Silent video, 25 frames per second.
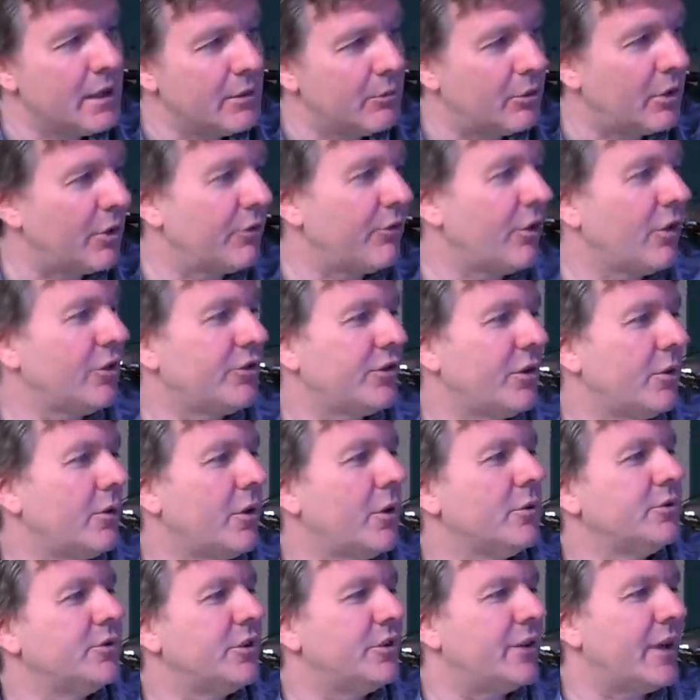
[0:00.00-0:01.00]
But I've also
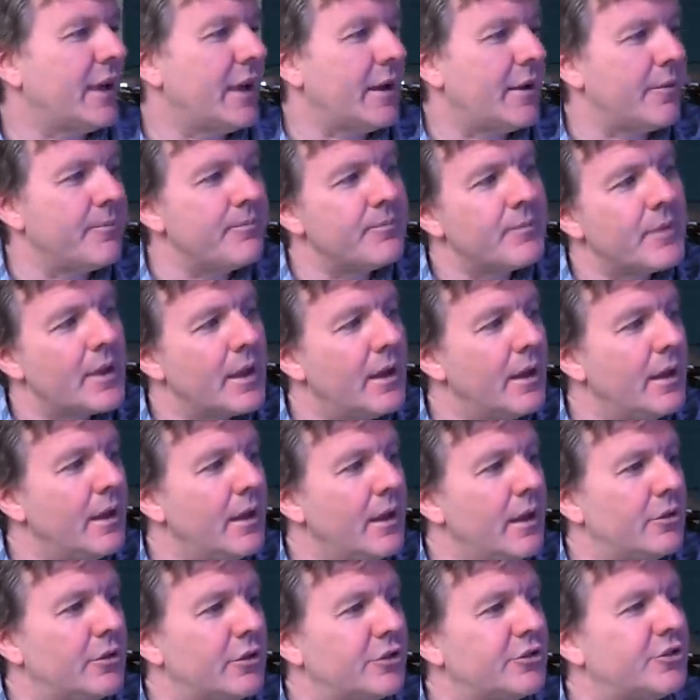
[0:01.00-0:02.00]
noted here
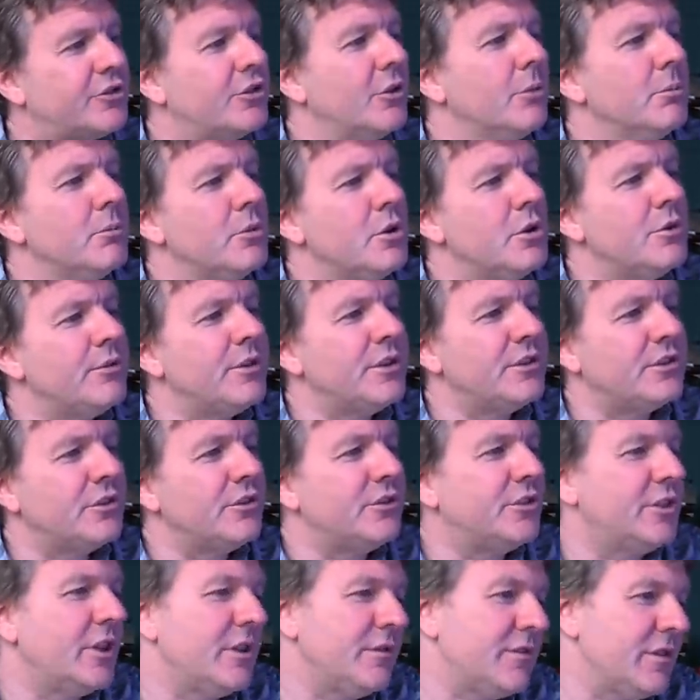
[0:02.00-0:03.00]
that some movies
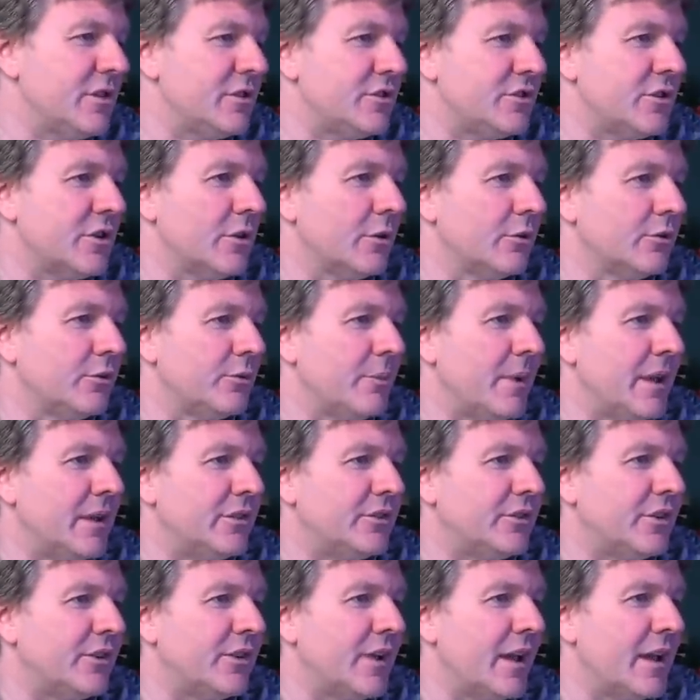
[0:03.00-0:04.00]
and T V shows
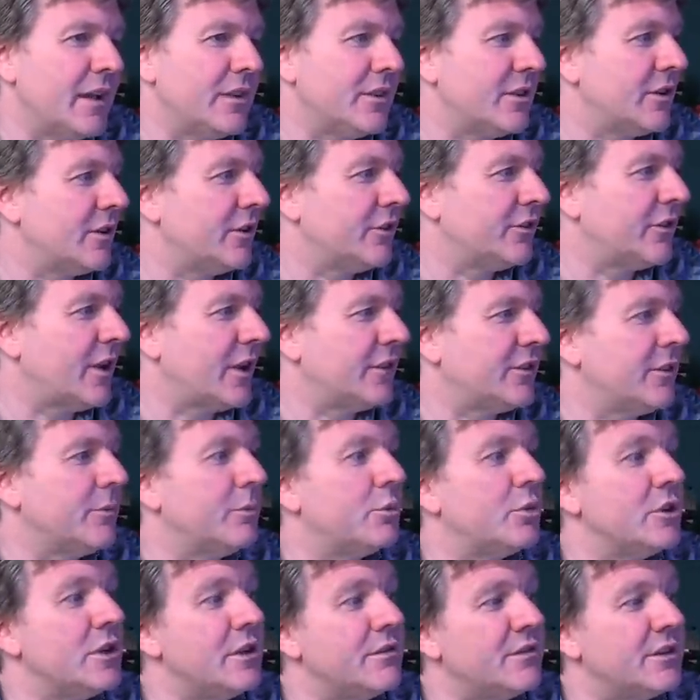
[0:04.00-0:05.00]
made today that are set in
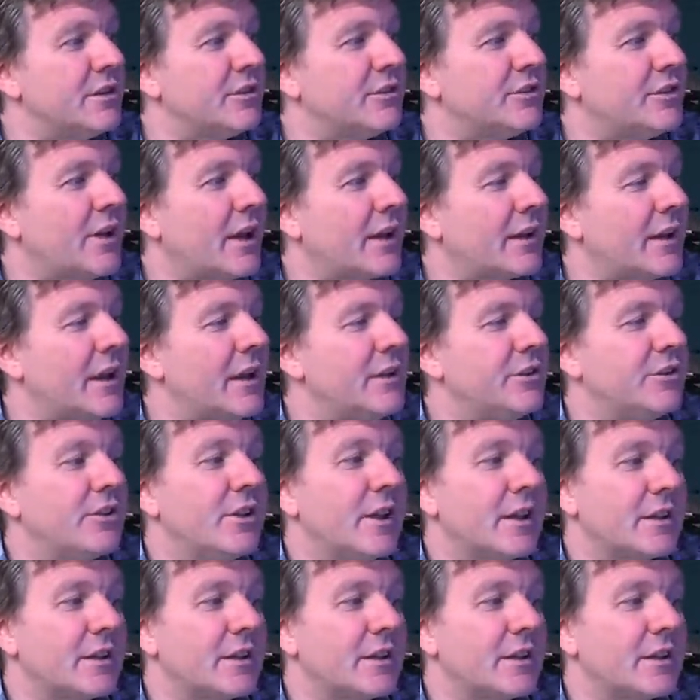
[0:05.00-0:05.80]
previous decades,